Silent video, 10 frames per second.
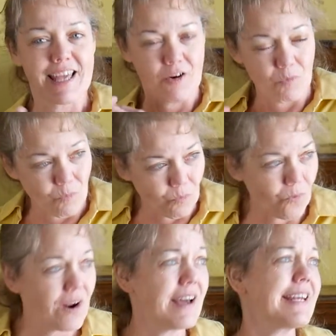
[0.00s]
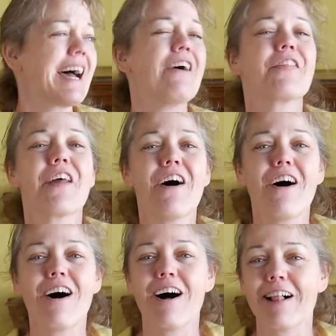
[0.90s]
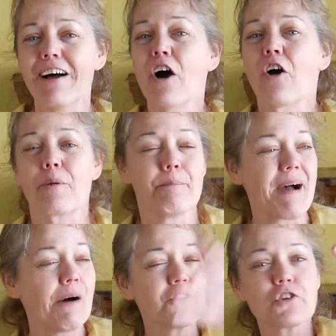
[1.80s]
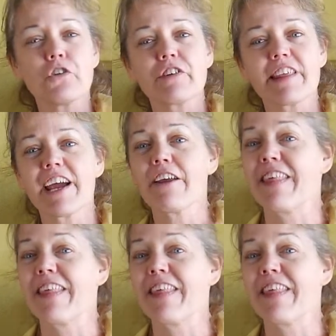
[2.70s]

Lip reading: and run down the hall or bounce over there.